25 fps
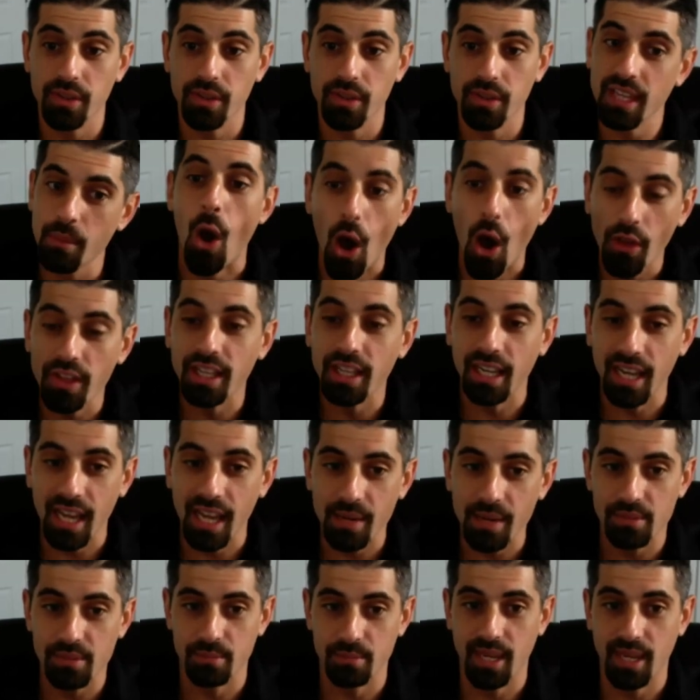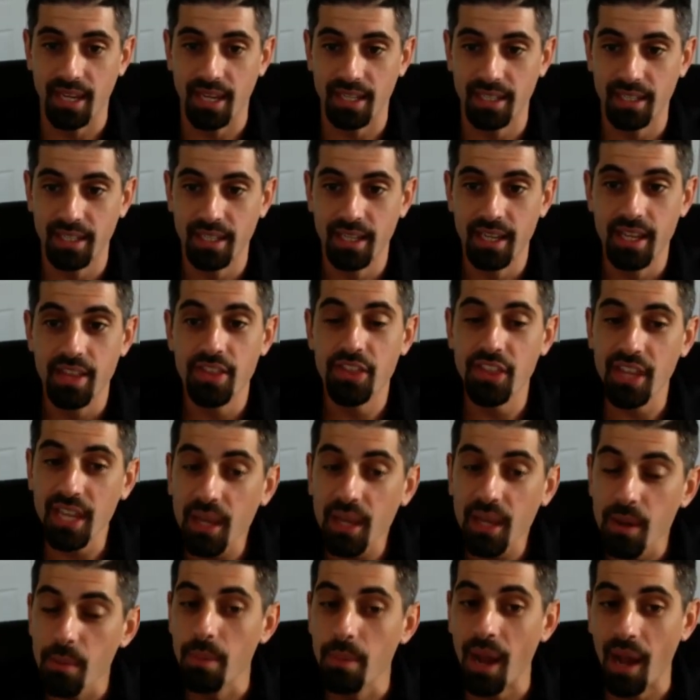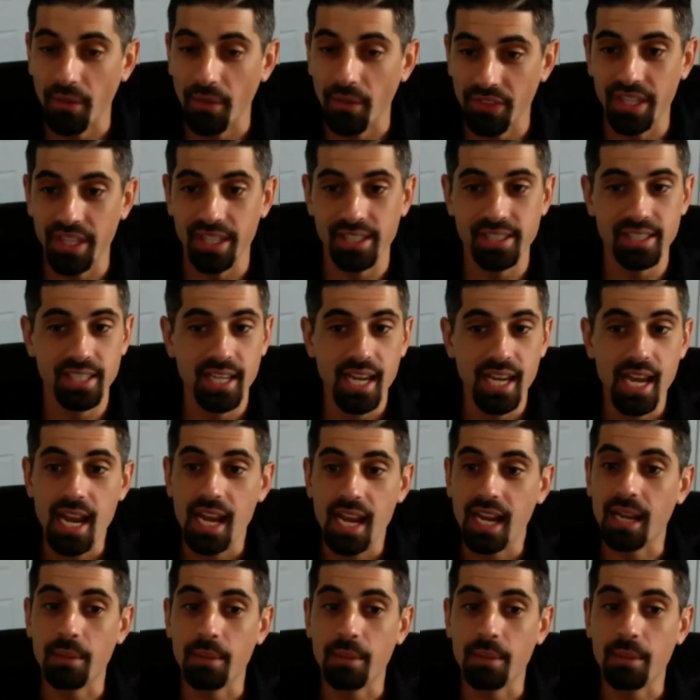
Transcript: Think about all the claims, man. Think about this.